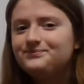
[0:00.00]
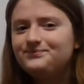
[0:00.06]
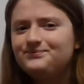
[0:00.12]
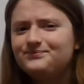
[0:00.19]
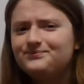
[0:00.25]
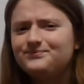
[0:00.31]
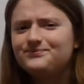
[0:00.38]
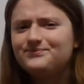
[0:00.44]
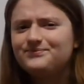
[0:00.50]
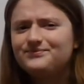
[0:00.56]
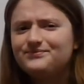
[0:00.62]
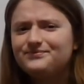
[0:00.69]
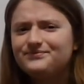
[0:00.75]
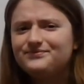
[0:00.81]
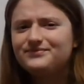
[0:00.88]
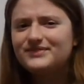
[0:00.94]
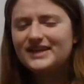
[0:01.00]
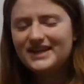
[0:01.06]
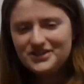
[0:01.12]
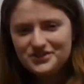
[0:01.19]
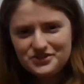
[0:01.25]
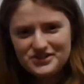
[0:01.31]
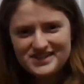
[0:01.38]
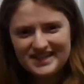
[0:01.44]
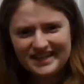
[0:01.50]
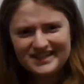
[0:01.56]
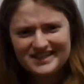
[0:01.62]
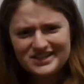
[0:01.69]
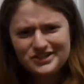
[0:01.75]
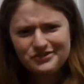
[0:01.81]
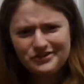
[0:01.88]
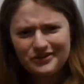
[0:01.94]
Hmm, interesting.
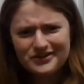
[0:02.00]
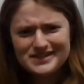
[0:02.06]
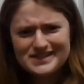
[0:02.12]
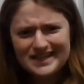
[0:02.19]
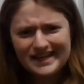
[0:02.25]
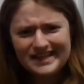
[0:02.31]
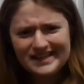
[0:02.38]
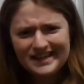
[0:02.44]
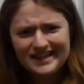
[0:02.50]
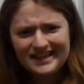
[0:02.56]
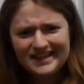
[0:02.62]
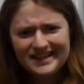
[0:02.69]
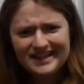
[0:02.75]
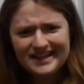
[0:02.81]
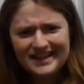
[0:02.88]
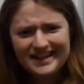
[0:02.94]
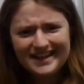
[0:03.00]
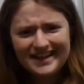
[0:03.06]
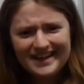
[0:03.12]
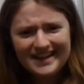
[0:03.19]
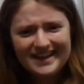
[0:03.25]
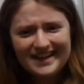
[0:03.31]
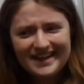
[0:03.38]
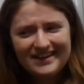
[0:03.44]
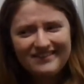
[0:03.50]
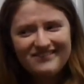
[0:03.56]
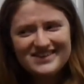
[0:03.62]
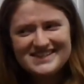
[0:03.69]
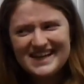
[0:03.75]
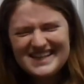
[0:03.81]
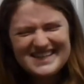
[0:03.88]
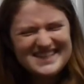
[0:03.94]
Did you notice anything?
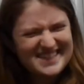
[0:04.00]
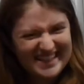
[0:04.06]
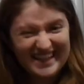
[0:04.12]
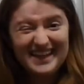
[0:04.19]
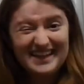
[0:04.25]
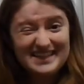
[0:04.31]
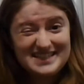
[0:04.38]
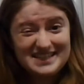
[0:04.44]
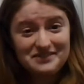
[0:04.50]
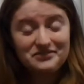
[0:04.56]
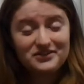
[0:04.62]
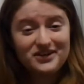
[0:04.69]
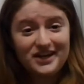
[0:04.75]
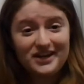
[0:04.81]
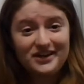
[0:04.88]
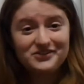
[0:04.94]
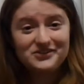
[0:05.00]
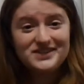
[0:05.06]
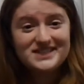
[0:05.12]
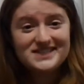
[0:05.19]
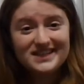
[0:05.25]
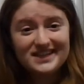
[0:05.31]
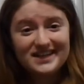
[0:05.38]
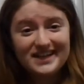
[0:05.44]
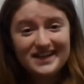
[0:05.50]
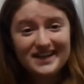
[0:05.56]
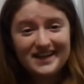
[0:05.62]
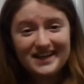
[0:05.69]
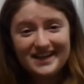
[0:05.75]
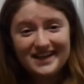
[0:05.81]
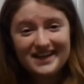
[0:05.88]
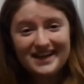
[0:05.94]
Was I singing different notes?
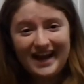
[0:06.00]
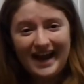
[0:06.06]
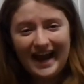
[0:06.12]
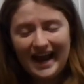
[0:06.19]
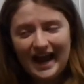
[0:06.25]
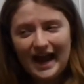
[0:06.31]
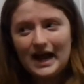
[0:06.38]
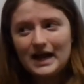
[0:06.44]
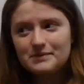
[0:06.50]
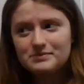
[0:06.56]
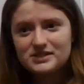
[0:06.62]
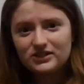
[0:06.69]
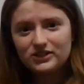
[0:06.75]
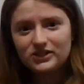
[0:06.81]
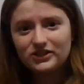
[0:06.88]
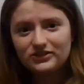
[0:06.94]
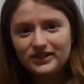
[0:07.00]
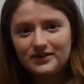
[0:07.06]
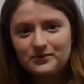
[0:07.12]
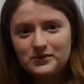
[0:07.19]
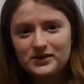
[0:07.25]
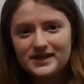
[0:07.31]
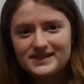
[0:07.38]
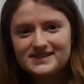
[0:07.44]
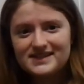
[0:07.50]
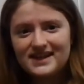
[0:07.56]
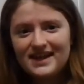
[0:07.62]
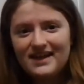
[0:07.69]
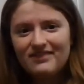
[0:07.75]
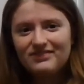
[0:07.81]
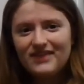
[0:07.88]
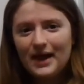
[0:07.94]
I absolutely was.
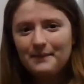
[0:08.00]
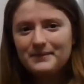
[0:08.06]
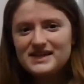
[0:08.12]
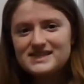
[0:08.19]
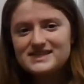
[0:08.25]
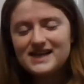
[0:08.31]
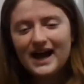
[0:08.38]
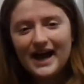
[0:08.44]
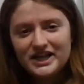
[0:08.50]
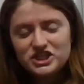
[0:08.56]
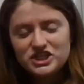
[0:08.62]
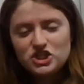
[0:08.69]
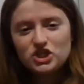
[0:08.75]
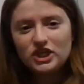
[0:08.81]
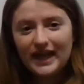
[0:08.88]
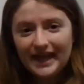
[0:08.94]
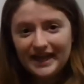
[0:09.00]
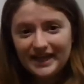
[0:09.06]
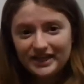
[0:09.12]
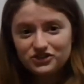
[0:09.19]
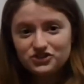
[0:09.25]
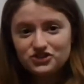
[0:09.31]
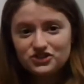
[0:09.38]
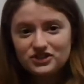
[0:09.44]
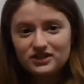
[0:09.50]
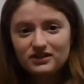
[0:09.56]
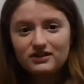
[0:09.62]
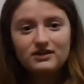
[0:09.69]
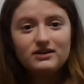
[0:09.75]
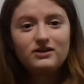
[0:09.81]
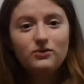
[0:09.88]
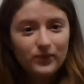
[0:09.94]
That means I changed.
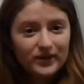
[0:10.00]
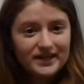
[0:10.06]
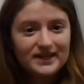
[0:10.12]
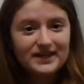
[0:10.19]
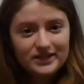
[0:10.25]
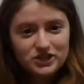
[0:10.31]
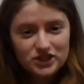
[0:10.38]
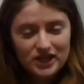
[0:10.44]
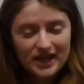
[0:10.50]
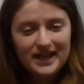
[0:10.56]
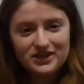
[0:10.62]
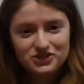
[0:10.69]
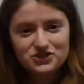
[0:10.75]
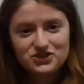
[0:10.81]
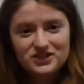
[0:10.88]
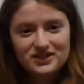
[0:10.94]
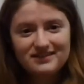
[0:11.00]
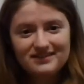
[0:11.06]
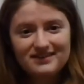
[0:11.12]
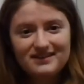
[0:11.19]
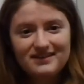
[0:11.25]
What did I change?